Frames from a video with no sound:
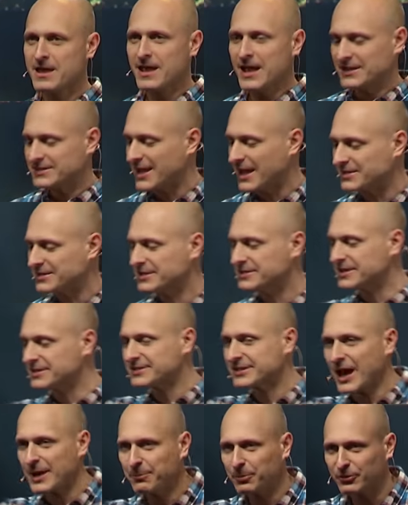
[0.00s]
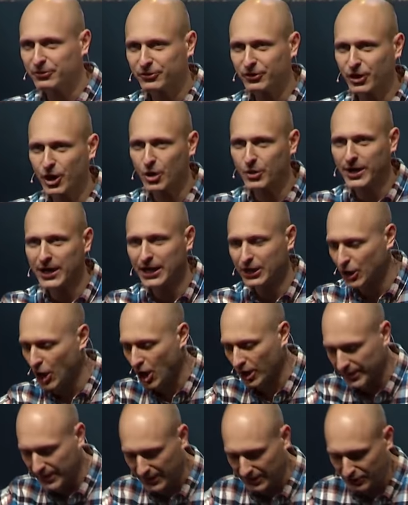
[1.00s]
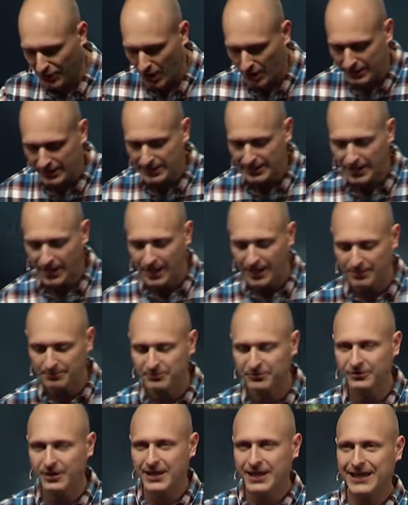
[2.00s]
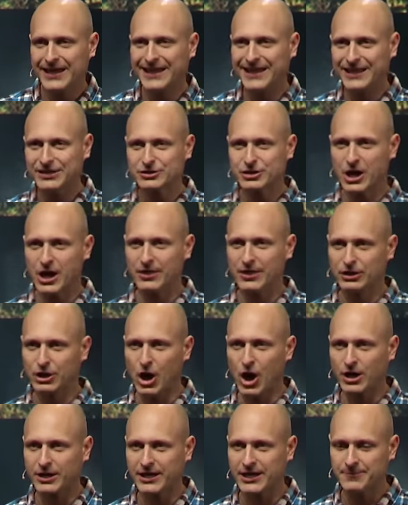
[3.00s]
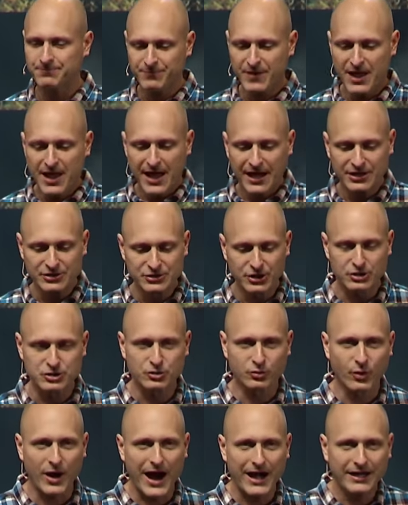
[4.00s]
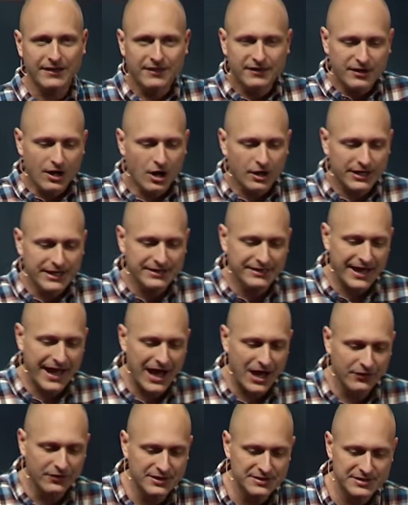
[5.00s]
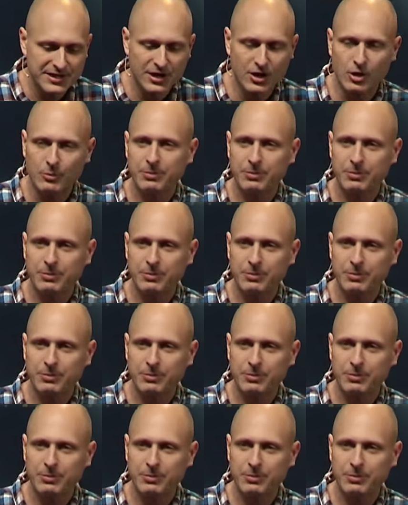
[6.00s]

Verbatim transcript: He sends his disciples to go get a donkey. A donkey comes. He gets on the donkey, and he starts riding the donkey down this hill.